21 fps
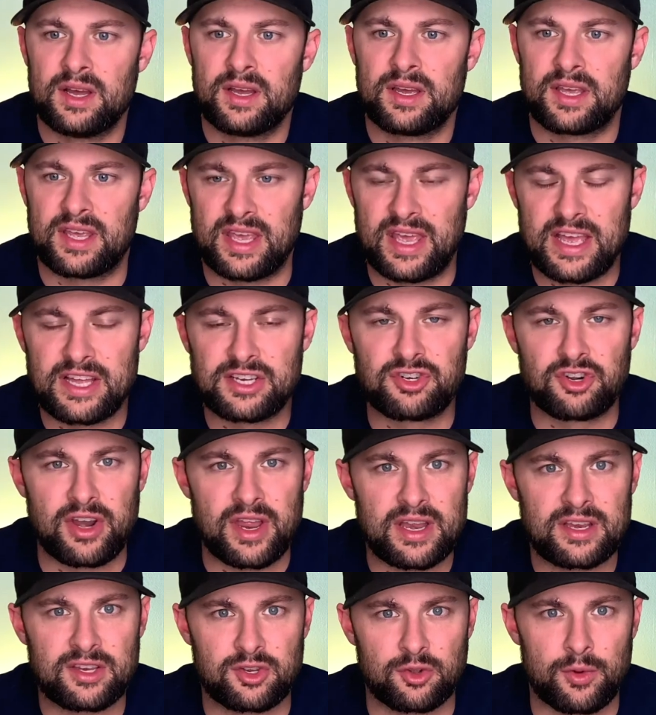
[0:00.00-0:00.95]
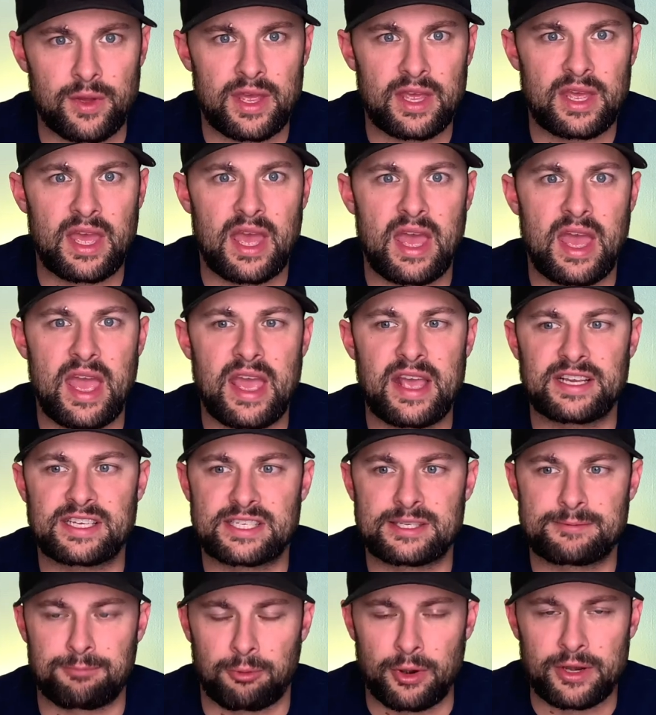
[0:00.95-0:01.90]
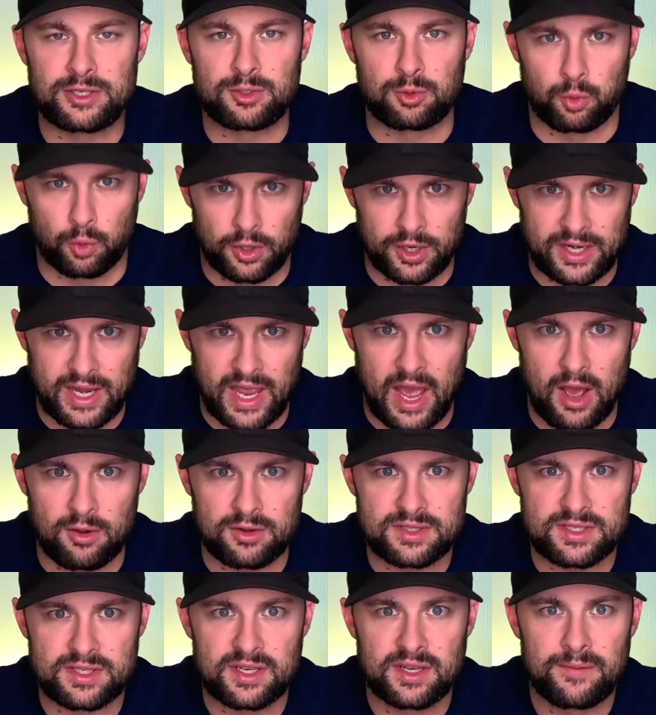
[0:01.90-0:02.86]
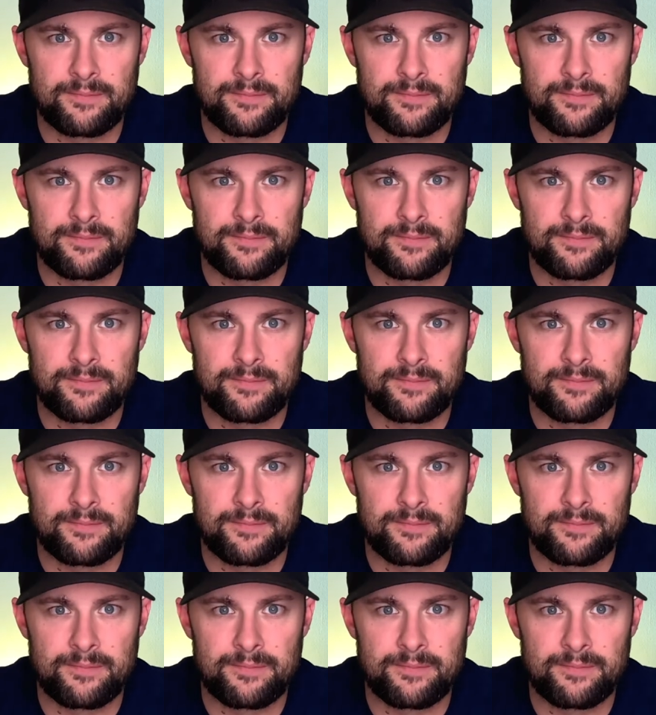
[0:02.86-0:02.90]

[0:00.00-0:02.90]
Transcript: He injured it doing a sprint workout